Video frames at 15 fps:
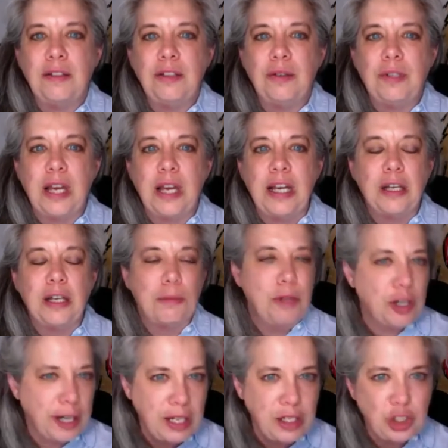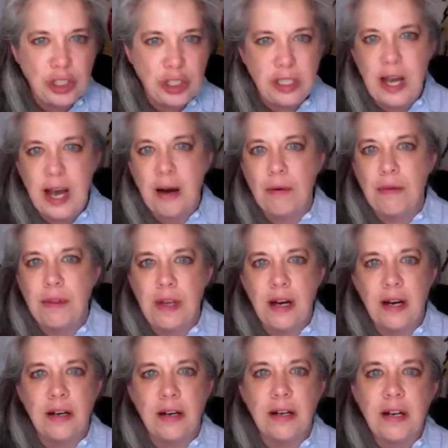getting communications out
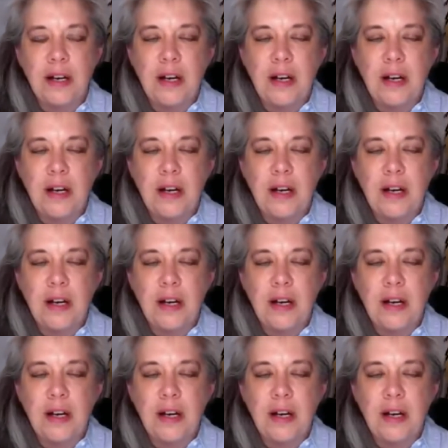there